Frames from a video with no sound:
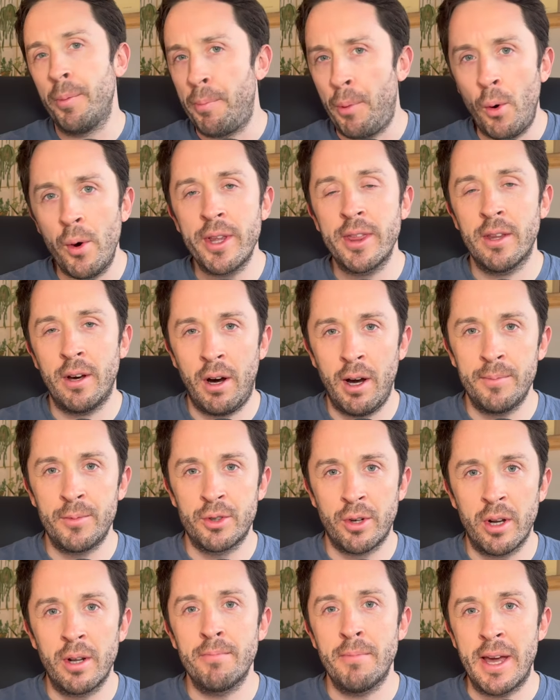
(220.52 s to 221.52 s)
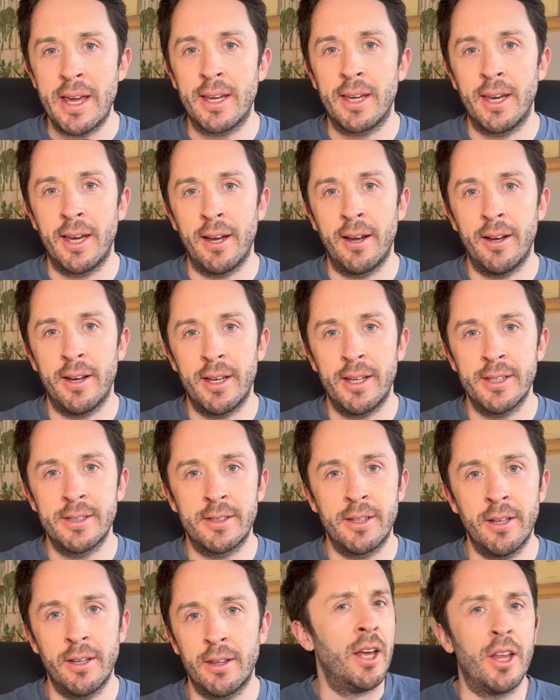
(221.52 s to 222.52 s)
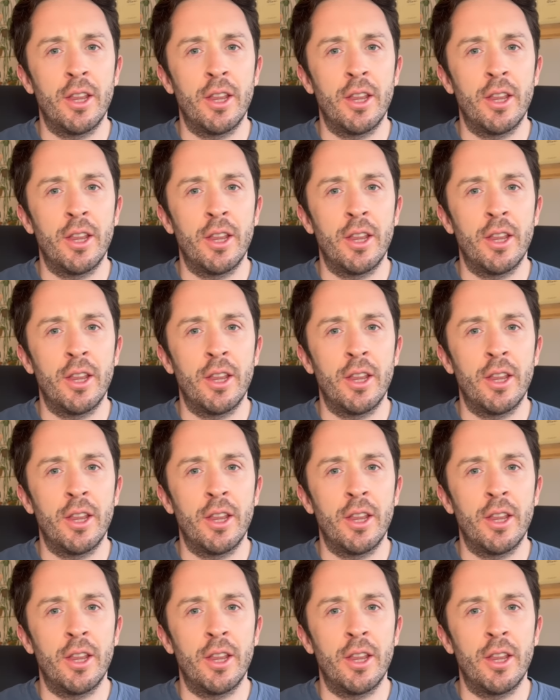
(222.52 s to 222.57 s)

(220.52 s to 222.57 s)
point that I'm trying to make here is that